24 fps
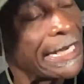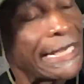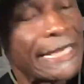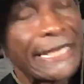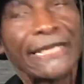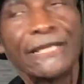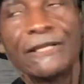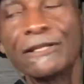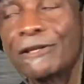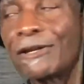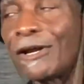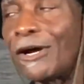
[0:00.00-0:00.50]

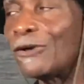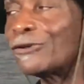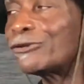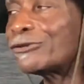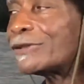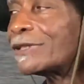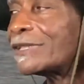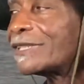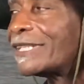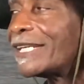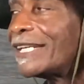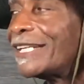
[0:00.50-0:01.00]
He lost
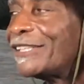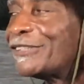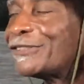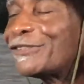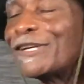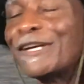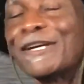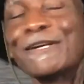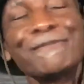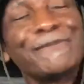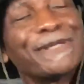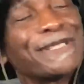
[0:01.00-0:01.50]
the case
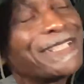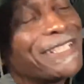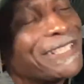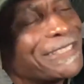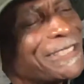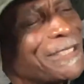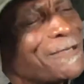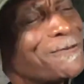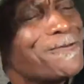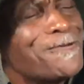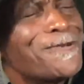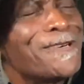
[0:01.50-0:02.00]
because
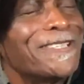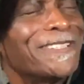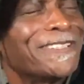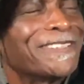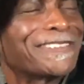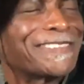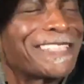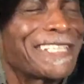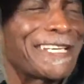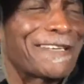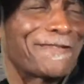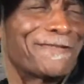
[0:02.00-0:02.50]
he
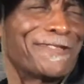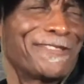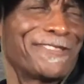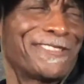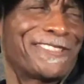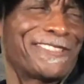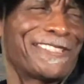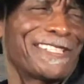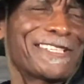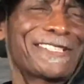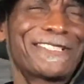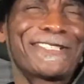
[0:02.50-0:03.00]
was having
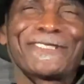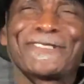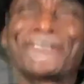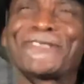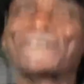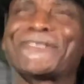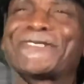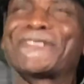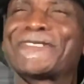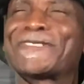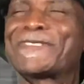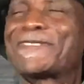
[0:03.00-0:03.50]
sexual